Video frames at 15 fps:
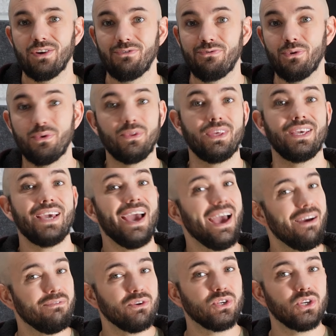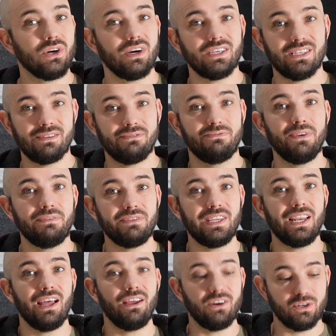for the average cost of
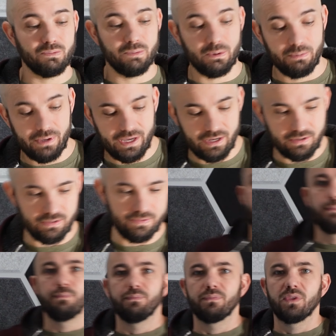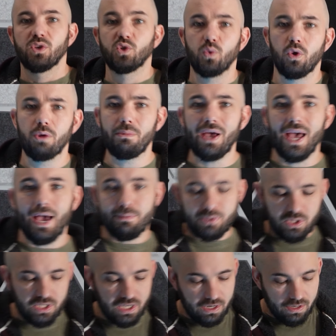$50 per panel. So one of my
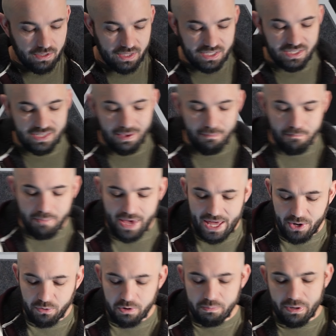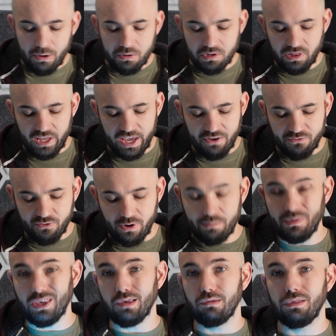options here, this is a battery-powered light
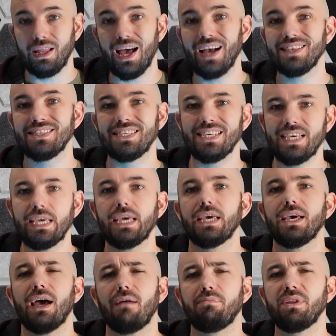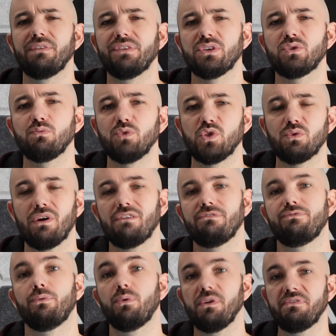from Ulanzi. I believe this one was around
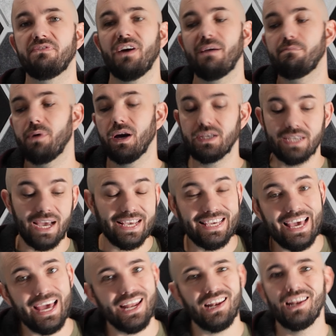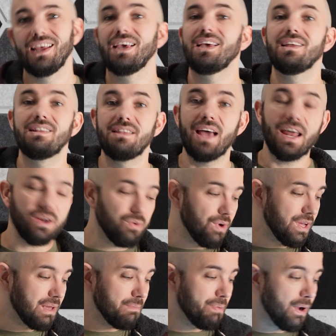45 bucks. Again, not a
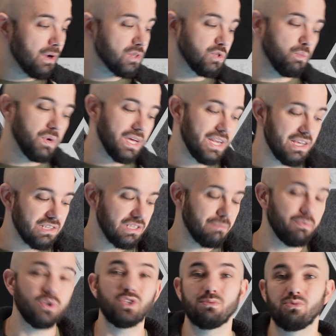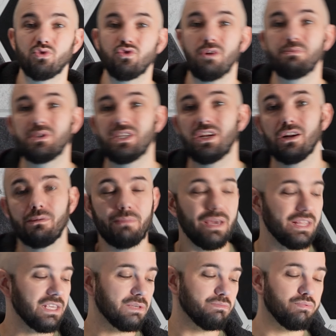great comparison. We could easily put some strips in here to
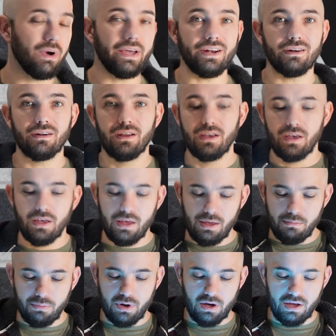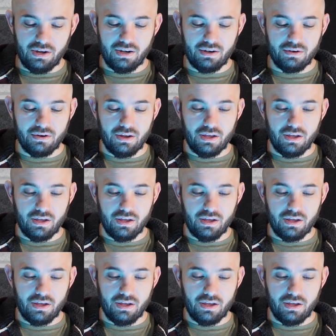make this brighter, but